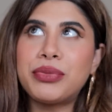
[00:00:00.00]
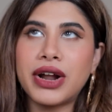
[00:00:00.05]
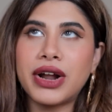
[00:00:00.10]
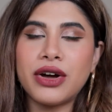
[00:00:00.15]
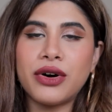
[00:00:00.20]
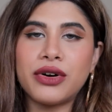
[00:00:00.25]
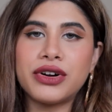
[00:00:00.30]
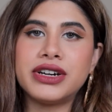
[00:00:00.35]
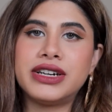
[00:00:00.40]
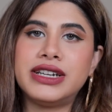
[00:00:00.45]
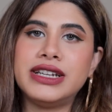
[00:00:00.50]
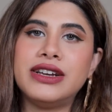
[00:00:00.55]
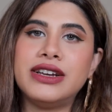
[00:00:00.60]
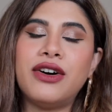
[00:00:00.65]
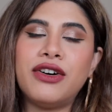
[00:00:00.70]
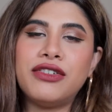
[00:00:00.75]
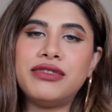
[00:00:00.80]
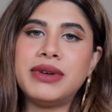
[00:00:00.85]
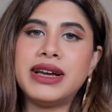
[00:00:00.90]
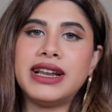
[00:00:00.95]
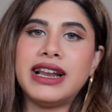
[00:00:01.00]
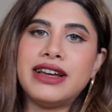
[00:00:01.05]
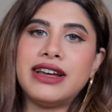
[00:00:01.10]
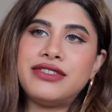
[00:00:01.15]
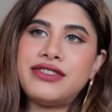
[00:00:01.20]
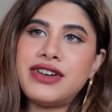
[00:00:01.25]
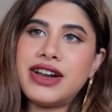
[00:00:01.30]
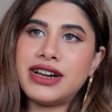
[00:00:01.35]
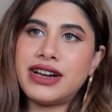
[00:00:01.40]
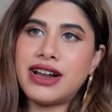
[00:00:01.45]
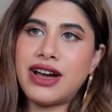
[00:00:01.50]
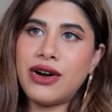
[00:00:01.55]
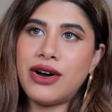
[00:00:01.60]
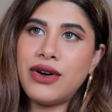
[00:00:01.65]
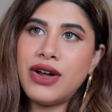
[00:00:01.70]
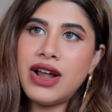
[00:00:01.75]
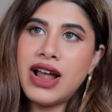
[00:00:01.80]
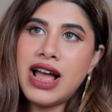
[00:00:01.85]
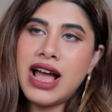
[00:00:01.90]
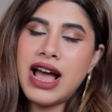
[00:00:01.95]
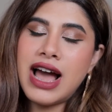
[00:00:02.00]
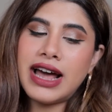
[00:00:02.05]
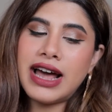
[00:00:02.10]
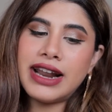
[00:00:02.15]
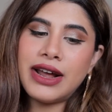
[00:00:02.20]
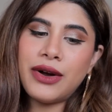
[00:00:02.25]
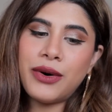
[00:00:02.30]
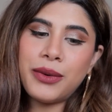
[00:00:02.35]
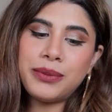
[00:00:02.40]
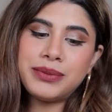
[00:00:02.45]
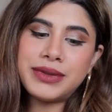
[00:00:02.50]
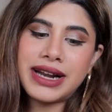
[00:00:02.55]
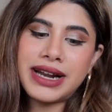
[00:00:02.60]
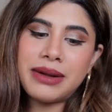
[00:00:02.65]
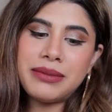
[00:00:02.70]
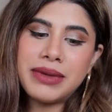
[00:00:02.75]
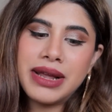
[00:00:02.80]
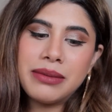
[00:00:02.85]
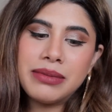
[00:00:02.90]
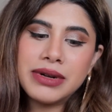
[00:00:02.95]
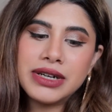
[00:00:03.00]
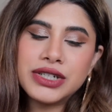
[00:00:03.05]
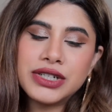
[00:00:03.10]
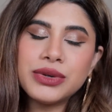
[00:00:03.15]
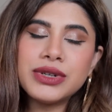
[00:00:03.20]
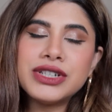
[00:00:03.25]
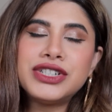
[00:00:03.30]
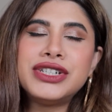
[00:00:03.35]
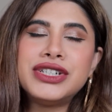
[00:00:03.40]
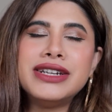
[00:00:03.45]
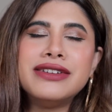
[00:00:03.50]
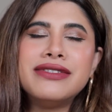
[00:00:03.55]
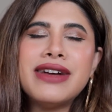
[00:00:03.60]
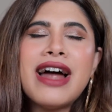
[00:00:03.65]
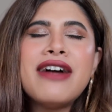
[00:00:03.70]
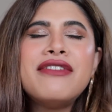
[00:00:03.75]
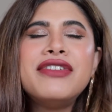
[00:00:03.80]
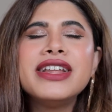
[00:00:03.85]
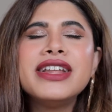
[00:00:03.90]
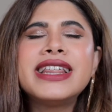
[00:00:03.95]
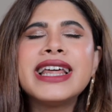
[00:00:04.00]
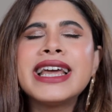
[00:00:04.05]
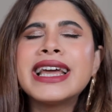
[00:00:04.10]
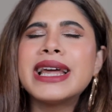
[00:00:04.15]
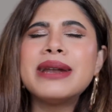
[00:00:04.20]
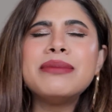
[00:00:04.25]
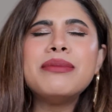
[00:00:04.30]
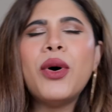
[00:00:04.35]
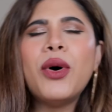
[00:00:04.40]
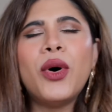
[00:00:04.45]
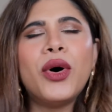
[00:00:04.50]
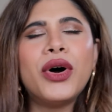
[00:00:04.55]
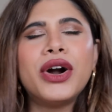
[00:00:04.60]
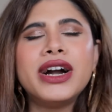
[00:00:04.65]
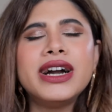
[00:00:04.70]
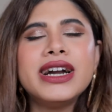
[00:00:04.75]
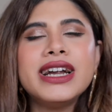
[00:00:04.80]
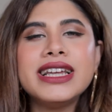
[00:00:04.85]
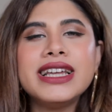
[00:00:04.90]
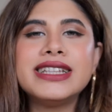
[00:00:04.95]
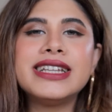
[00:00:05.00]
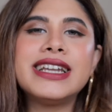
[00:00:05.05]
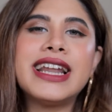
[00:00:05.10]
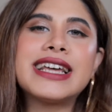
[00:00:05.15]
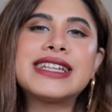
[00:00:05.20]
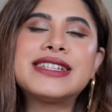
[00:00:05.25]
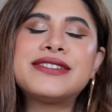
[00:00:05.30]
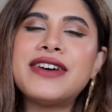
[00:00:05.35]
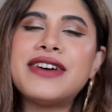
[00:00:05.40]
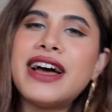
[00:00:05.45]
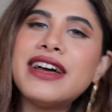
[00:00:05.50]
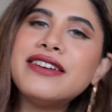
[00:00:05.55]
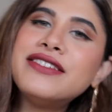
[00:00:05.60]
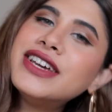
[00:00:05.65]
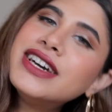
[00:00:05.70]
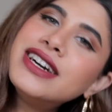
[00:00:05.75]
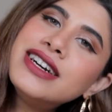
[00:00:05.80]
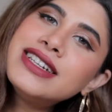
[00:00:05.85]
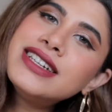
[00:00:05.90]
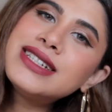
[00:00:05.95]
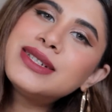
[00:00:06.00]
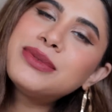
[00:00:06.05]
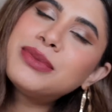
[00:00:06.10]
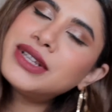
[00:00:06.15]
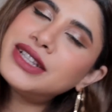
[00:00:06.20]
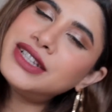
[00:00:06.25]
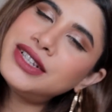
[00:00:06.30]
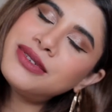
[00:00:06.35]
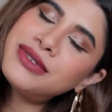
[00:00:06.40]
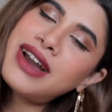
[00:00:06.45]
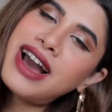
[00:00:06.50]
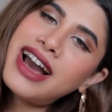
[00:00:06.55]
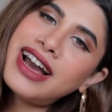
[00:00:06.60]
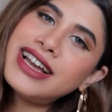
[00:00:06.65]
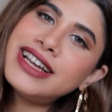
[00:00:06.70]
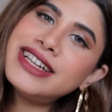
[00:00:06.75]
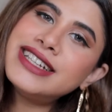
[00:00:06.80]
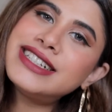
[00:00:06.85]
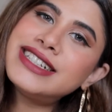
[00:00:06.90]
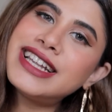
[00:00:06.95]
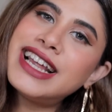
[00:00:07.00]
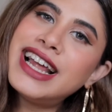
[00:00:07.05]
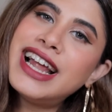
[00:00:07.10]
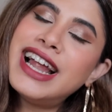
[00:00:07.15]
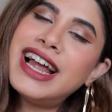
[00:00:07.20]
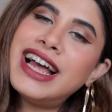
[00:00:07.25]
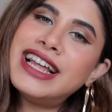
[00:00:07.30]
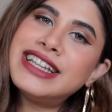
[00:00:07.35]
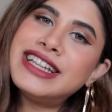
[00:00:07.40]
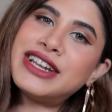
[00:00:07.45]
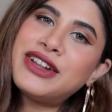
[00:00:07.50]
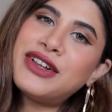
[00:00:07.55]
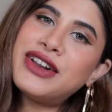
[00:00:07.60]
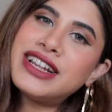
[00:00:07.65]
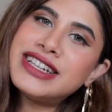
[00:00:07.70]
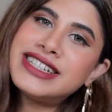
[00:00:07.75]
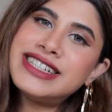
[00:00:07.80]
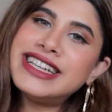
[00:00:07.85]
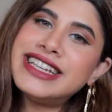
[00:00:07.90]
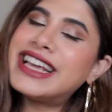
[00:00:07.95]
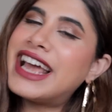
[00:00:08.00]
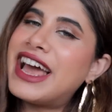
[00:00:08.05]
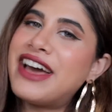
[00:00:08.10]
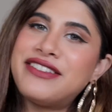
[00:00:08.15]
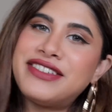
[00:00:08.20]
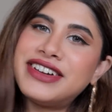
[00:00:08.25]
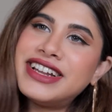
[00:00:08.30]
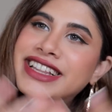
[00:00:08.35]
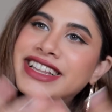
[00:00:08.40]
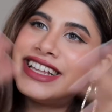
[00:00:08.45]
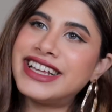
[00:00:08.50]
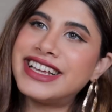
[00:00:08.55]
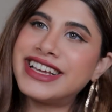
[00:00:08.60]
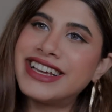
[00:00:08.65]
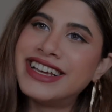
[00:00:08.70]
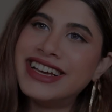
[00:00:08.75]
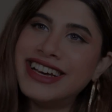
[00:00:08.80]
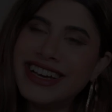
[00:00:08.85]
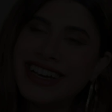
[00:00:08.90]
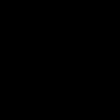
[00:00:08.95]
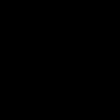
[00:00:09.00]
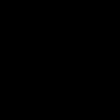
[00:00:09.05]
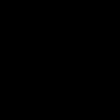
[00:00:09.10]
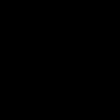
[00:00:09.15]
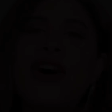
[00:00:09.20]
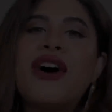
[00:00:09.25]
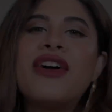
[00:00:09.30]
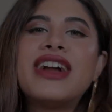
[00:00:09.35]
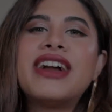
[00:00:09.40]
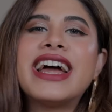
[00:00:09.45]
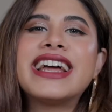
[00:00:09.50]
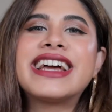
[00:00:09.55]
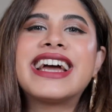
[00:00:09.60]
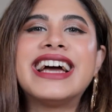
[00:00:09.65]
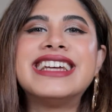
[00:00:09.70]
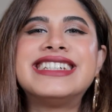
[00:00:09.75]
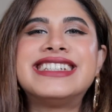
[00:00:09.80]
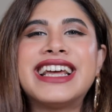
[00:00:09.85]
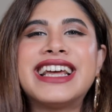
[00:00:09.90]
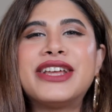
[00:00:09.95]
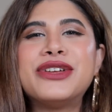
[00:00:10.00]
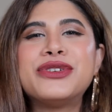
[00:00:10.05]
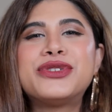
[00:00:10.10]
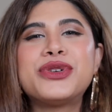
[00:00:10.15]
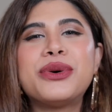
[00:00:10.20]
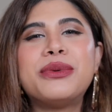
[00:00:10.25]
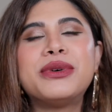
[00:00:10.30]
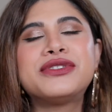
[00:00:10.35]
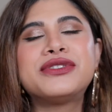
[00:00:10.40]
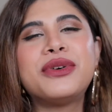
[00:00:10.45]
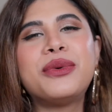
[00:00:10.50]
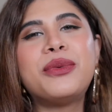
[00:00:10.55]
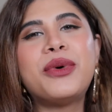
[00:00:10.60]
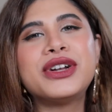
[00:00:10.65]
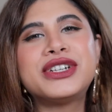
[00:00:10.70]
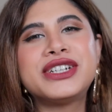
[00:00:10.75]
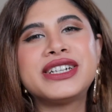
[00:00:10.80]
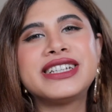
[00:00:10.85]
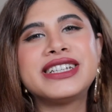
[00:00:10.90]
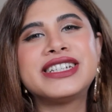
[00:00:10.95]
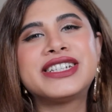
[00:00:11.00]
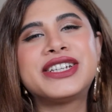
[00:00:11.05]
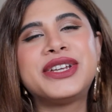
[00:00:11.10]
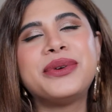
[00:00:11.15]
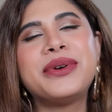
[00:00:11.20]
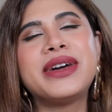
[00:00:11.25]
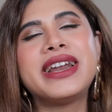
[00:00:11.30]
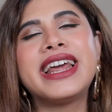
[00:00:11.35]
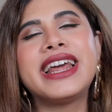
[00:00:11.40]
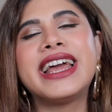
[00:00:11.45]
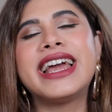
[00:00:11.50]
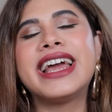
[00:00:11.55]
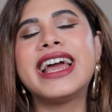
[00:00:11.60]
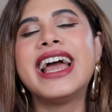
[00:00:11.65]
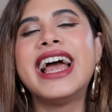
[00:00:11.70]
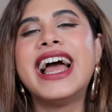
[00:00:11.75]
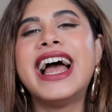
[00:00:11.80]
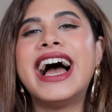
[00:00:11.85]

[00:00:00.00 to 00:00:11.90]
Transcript: priority of my life right now. And I hope that I'm able to achieve everything and more in the next 5 years with you guys. And that you're seeing everything. All right, guys. Thank you so much for watching this Q&A.